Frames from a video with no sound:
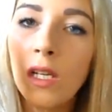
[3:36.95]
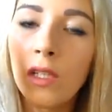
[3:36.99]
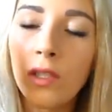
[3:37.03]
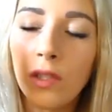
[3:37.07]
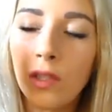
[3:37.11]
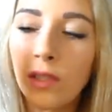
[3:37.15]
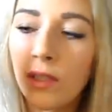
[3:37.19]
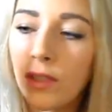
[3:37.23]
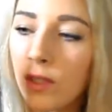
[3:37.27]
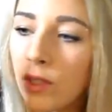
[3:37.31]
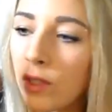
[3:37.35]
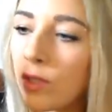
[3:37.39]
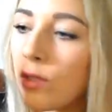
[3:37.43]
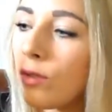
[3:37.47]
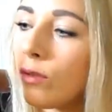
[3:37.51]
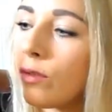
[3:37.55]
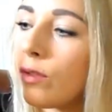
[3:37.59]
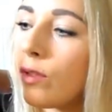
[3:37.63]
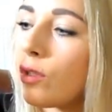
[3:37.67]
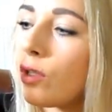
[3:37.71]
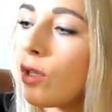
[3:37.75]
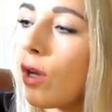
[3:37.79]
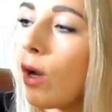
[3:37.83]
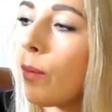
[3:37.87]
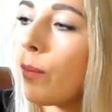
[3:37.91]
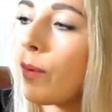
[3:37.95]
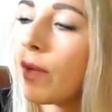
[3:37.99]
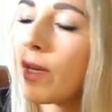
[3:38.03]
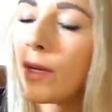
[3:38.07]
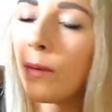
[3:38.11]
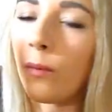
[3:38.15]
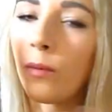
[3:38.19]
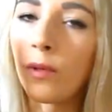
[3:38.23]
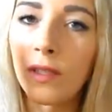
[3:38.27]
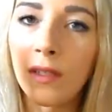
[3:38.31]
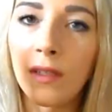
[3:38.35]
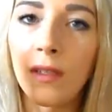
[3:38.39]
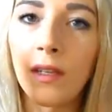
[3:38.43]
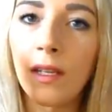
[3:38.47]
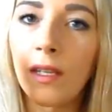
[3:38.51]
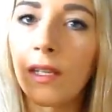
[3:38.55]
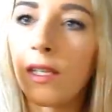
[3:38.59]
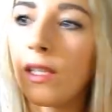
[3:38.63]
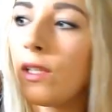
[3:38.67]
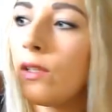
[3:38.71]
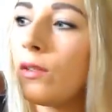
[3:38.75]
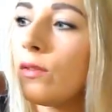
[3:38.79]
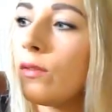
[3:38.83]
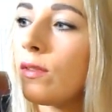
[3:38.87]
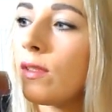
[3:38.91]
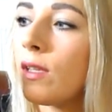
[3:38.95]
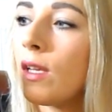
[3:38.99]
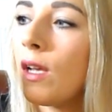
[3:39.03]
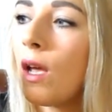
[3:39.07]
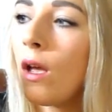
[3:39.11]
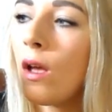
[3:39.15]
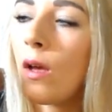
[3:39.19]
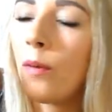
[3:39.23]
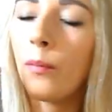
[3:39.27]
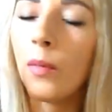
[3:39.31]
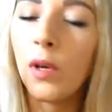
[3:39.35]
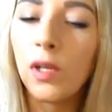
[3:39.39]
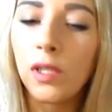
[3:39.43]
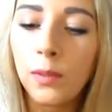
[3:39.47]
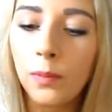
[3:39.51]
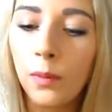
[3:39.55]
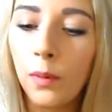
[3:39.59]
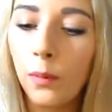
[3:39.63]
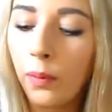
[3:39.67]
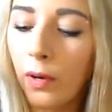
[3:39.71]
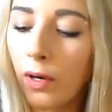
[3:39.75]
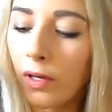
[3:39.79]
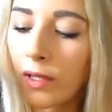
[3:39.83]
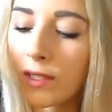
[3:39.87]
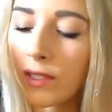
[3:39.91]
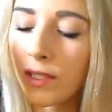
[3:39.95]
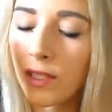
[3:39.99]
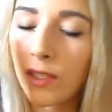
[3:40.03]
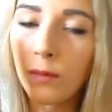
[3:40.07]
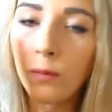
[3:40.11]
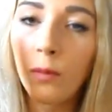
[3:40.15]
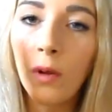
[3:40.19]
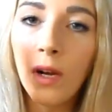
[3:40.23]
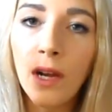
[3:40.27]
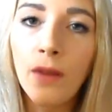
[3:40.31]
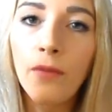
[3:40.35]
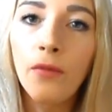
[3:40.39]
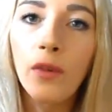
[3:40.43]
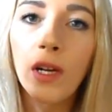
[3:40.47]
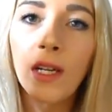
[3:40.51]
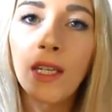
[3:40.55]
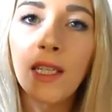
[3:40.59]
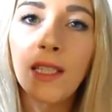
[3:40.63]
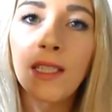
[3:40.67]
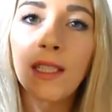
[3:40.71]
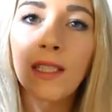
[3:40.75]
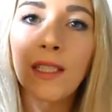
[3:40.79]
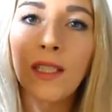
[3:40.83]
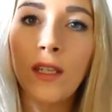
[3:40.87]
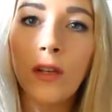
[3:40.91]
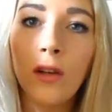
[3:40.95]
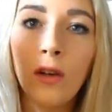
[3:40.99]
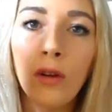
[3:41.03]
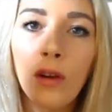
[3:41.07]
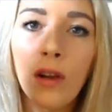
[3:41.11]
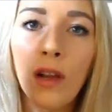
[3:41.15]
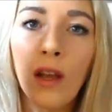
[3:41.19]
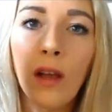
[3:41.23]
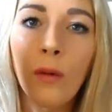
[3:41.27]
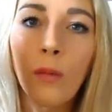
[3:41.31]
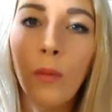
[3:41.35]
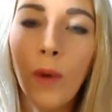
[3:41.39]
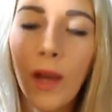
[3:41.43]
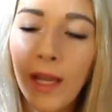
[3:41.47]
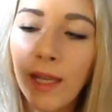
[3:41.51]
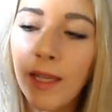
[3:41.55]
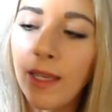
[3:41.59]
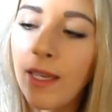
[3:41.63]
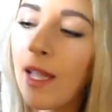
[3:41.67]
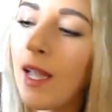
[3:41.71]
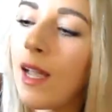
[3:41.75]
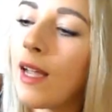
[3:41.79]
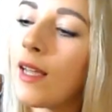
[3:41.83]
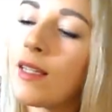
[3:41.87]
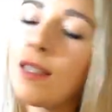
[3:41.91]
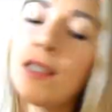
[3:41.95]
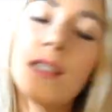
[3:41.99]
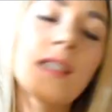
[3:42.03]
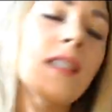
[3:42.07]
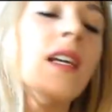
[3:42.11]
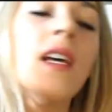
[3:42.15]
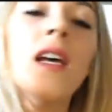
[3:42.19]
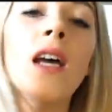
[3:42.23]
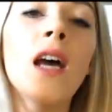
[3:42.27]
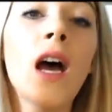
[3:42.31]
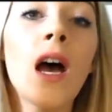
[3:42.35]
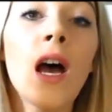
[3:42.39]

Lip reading: just to do the job, and I wasn't going to use multiple products, just whatever I needed to look awake and